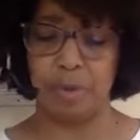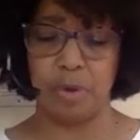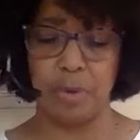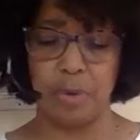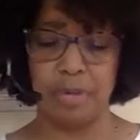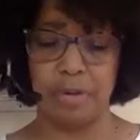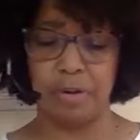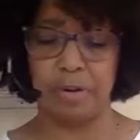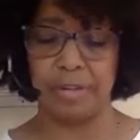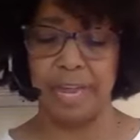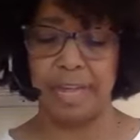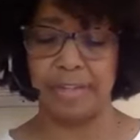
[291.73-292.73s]
Bowen, the
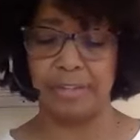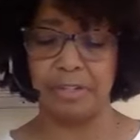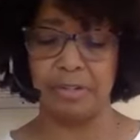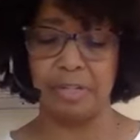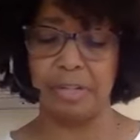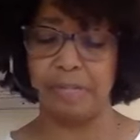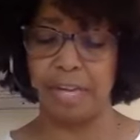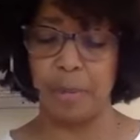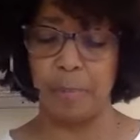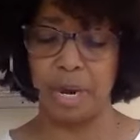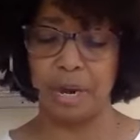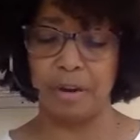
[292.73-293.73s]
girl answered, lifting
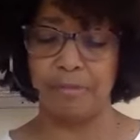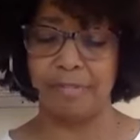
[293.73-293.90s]
a pair